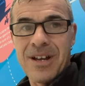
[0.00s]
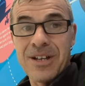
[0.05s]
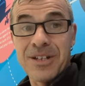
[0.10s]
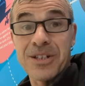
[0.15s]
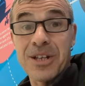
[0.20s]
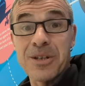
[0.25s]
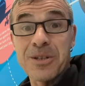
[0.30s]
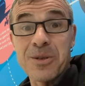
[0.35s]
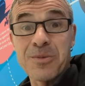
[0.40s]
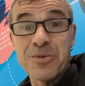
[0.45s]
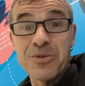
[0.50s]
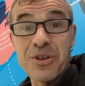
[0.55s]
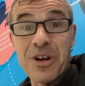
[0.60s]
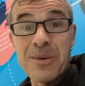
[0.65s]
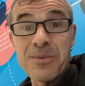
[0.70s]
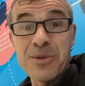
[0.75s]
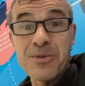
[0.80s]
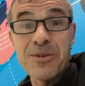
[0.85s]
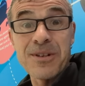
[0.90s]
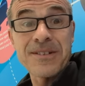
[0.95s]
So
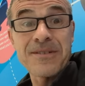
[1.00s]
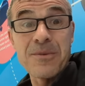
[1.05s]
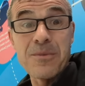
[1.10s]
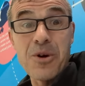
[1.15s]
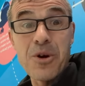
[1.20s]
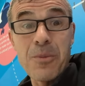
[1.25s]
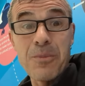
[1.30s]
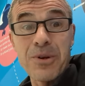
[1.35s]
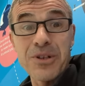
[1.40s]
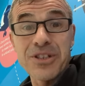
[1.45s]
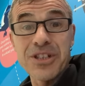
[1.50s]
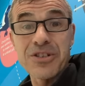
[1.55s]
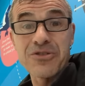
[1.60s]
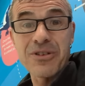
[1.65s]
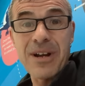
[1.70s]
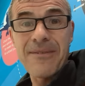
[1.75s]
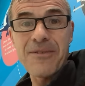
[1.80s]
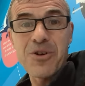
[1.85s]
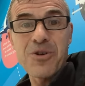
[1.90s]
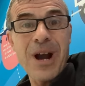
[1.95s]
subscribe to us for more budget
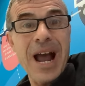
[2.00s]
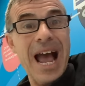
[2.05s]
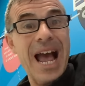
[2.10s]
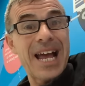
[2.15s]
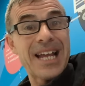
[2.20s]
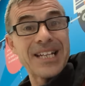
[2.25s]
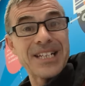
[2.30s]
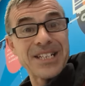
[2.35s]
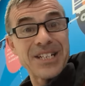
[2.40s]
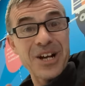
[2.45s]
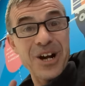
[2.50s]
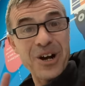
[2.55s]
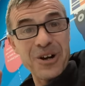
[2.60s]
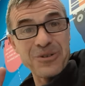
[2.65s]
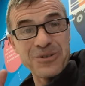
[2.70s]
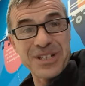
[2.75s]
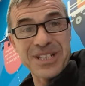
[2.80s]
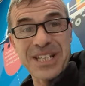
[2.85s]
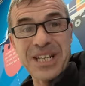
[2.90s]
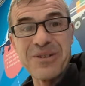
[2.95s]
travel, and
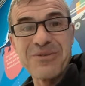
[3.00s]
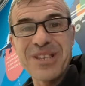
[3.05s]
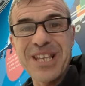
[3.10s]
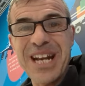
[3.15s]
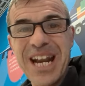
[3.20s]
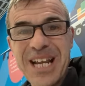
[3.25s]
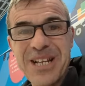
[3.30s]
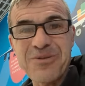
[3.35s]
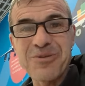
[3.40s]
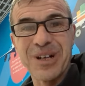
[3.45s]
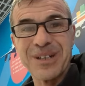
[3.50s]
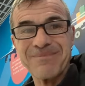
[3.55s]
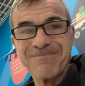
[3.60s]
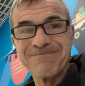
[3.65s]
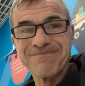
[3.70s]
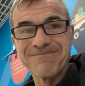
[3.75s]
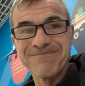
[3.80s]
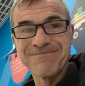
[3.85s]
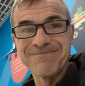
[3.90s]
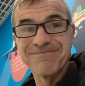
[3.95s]
I'll see you in the next one.
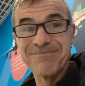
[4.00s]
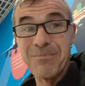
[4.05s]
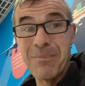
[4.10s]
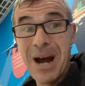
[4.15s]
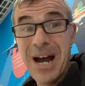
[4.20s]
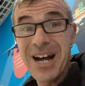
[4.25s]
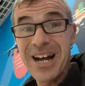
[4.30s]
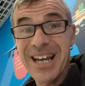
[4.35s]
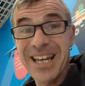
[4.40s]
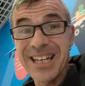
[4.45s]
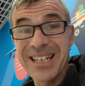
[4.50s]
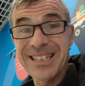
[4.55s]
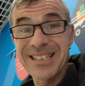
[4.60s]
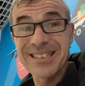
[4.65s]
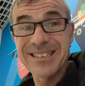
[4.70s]
Bye.